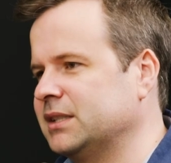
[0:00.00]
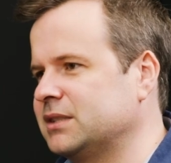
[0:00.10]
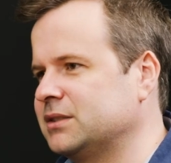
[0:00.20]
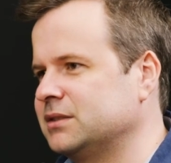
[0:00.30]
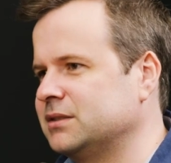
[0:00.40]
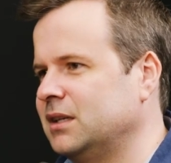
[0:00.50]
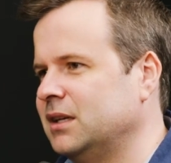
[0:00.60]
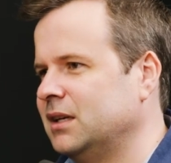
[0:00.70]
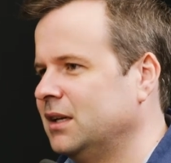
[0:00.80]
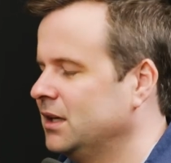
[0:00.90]
it's
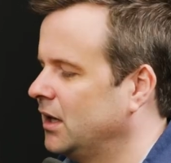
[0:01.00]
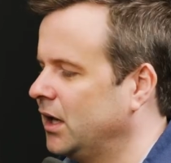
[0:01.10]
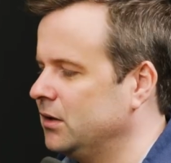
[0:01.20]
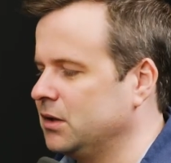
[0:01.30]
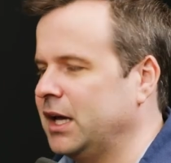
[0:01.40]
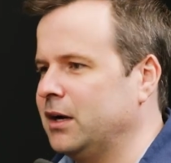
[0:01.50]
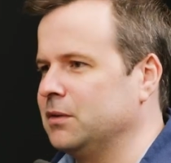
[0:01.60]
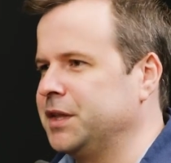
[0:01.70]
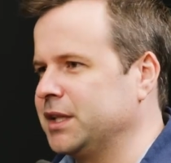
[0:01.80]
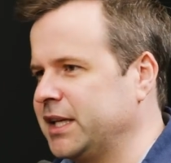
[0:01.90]
I don't I
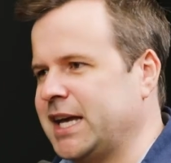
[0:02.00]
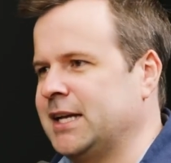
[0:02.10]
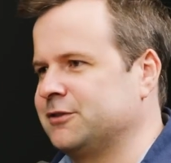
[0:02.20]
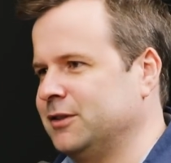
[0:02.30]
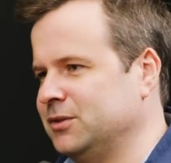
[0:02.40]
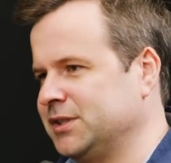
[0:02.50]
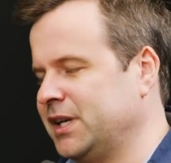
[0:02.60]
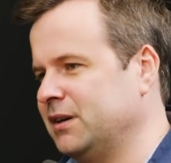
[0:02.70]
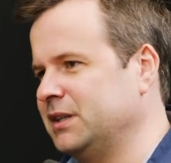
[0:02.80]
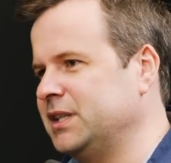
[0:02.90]
don't think the cash flow is
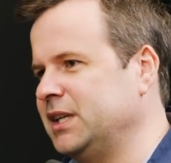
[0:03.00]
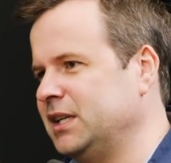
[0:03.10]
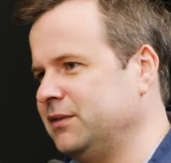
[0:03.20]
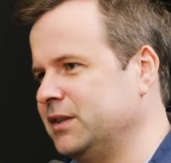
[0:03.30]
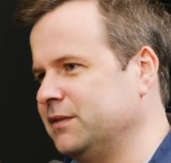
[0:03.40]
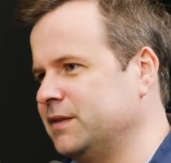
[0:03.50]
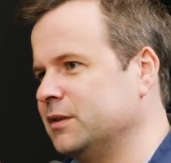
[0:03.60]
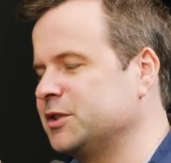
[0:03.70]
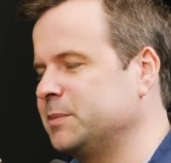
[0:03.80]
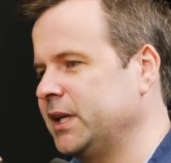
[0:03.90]
guaranteed, even if
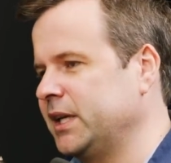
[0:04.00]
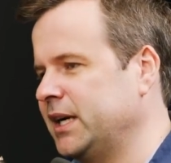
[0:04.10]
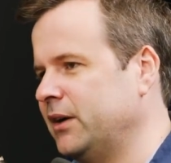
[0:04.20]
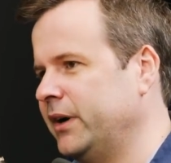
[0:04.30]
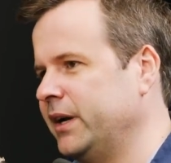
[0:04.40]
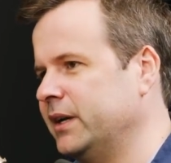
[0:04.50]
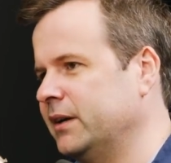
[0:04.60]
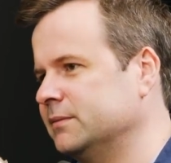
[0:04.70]
they're spitting it out right now.